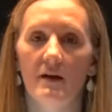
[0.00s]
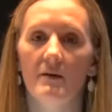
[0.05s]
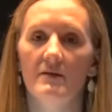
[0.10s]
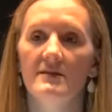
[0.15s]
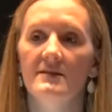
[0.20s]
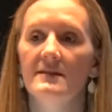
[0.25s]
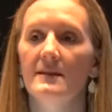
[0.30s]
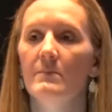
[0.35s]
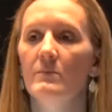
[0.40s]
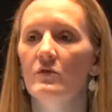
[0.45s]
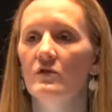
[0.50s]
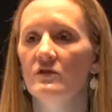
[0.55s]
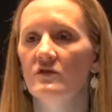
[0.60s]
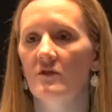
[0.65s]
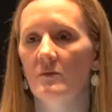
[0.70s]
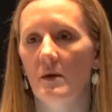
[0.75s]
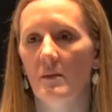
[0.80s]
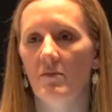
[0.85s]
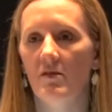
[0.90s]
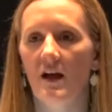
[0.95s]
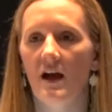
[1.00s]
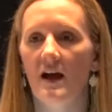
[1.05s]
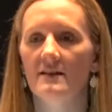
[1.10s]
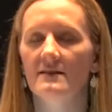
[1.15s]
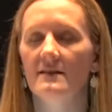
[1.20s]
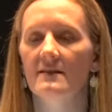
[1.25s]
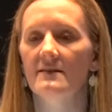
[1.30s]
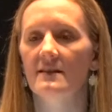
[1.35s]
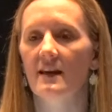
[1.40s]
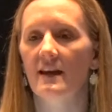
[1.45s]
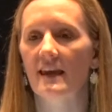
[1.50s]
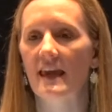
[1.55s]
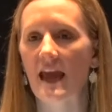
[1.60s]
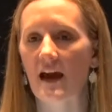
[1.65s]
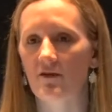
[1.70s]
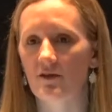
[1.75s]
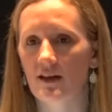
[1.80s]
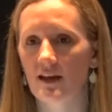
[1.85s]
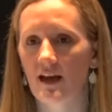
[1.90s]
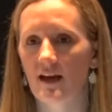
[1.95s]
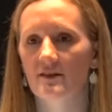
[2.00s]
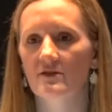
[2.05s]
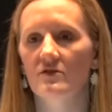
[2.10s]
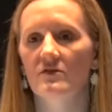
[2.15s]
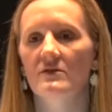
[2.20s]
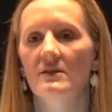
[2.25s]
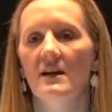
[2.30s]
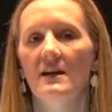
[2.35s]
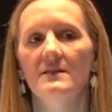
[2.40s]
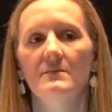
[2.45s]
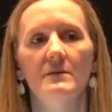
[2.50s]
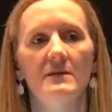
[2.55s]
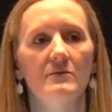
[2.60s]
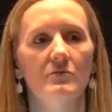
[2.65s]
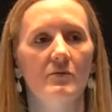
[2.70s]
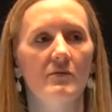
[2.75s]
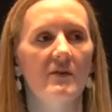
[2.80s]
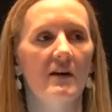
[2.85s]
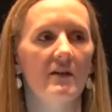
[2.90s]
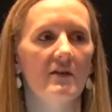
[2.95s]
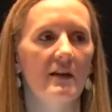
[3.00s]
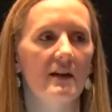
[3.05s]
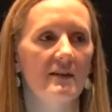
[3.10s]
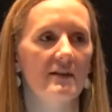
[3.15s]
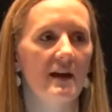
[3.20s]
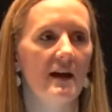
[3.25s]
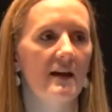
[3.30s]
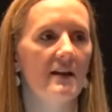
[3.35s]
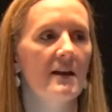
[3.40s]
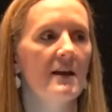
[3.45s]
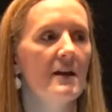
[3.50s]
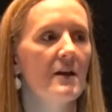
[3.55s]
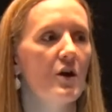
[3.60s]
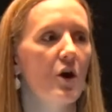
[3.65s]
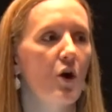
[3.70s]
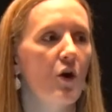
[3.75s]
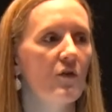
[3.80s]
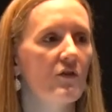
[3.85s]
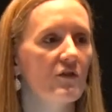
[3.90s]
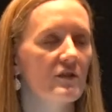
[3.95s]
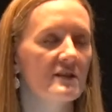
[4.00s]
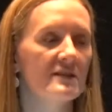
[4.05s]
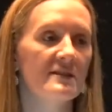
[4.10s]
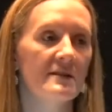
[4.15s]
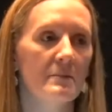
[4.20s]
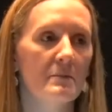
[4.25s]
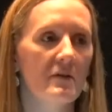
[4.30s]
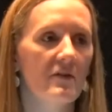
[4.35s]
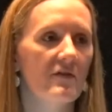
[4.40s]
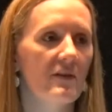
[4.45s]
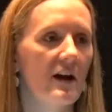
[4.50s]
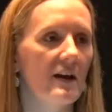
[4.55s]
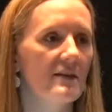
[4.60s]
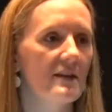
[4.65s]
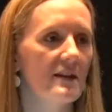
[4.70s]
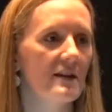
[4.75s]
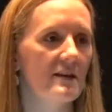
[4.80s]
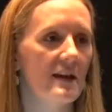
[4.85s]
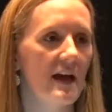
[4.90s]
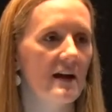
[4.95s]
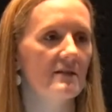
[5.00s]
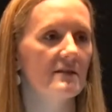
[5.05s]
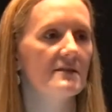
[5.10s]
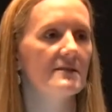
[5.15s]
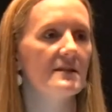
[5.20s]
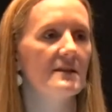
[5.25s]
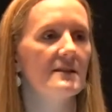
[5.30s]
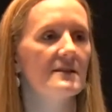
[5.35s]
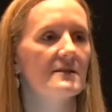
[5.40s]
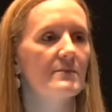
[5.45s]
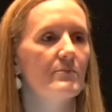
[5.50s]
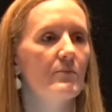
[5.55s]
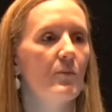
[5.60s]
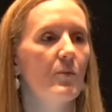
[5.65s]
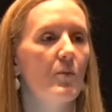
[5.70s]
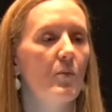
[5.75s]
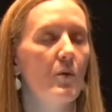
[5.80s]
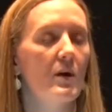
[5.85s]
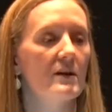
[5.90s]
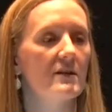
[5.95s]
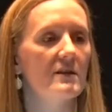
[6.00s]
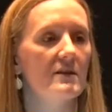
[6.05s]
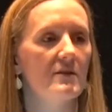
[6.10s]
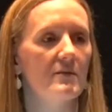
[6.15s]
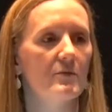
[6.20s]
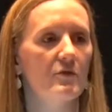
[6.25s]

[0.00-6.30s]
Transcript: symbols from the plots as an accounting exercise because we felt like that oversimplified the analyses. One of the